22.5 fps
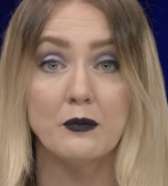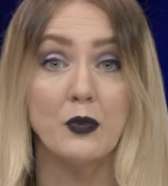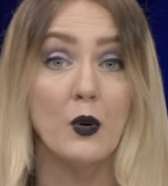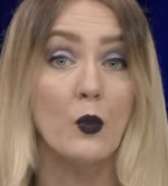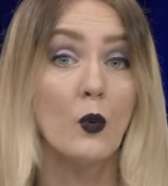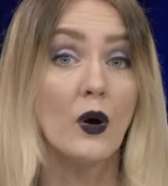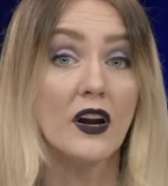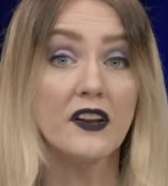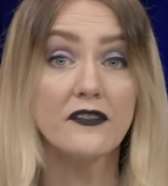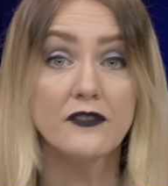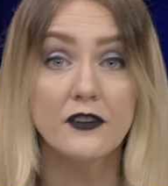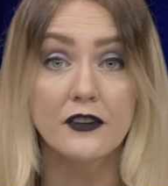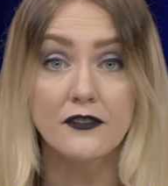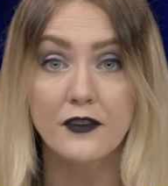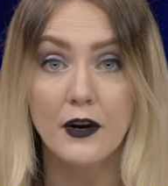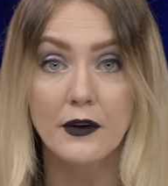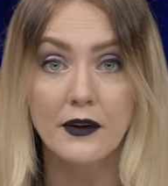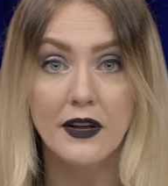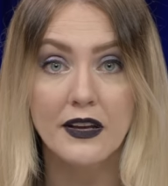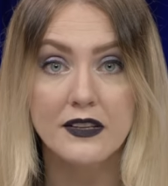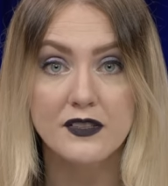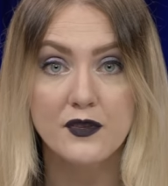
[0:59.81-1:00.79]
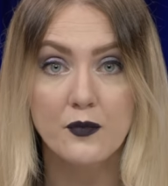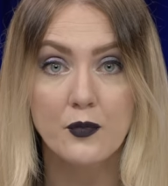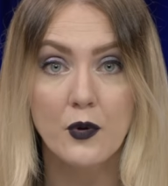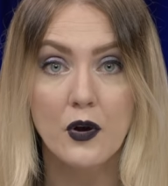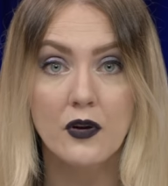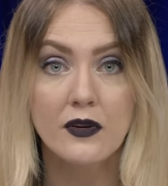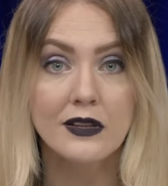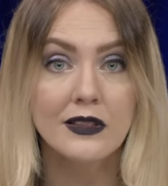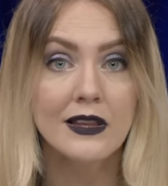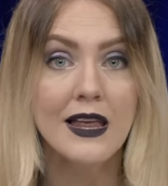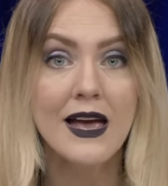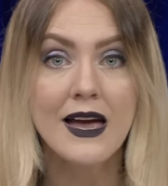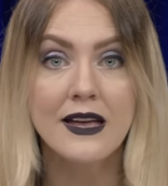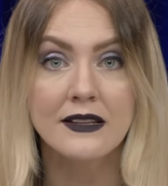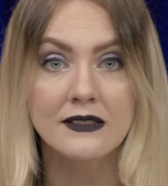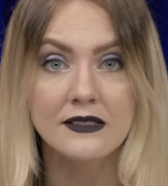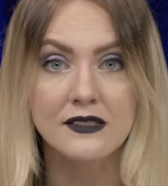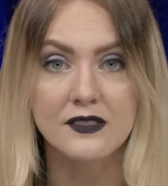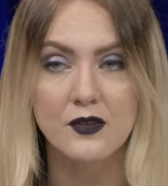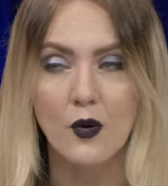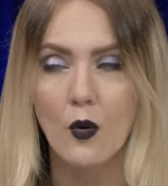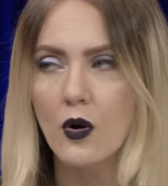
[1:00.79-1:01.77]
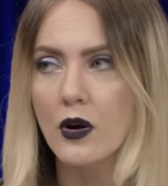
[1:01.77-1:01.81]
But what if your phone has a broken
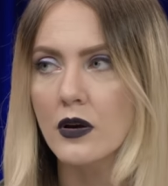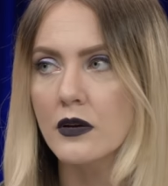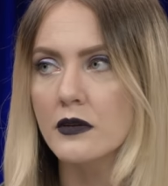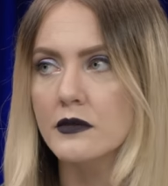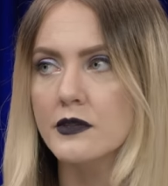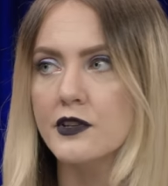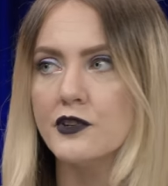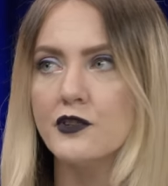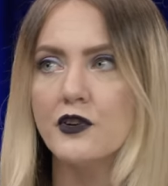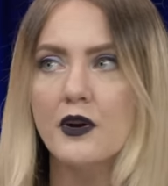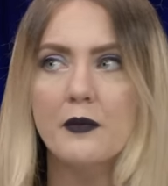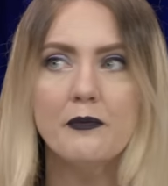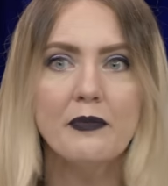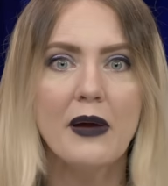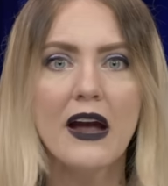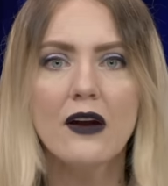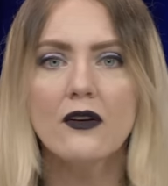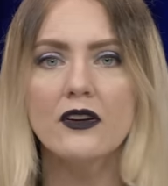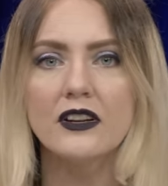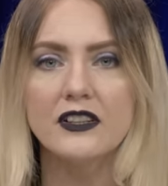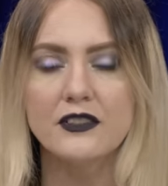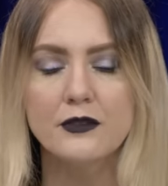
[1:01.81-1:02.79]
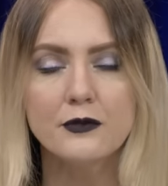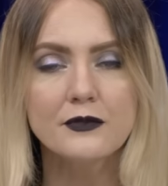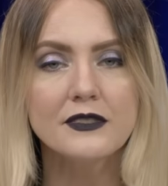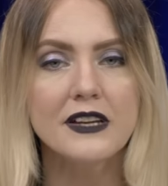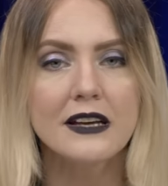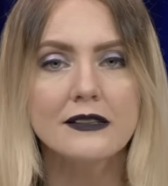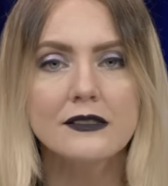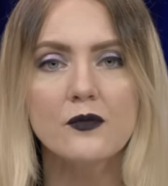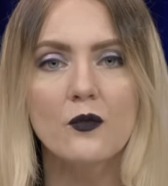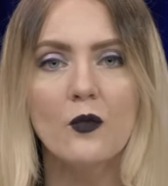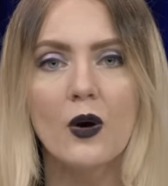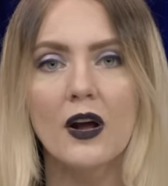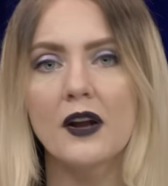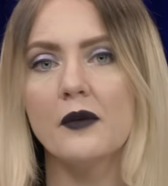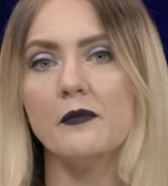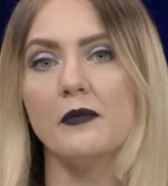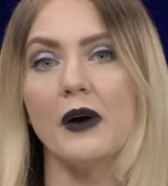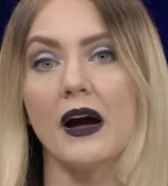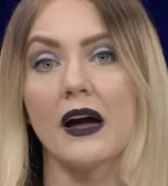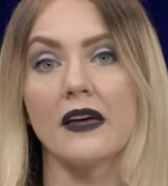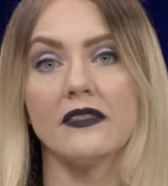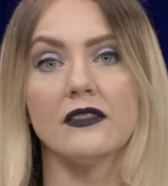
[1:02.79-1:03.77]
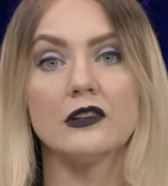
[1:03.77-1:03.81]
lens, or you're a parent who doesn't want to
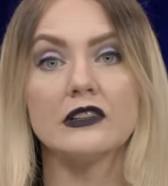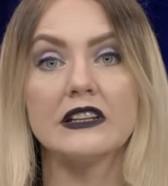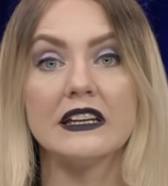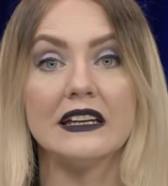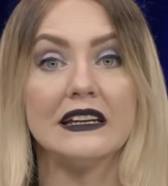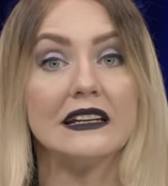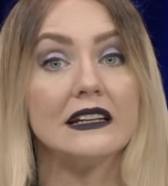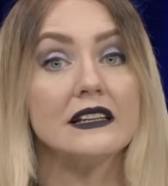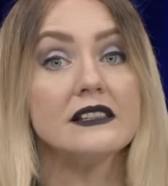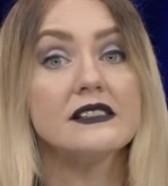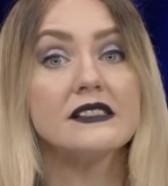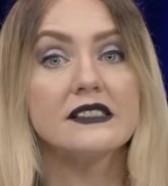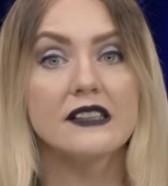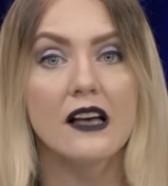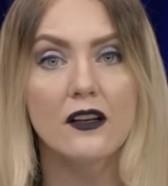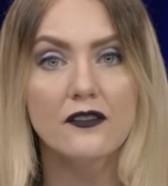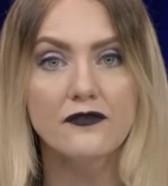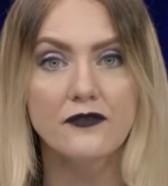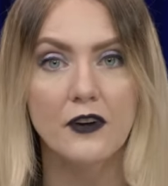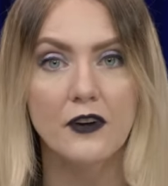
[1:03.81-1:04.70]
buy their kid a cell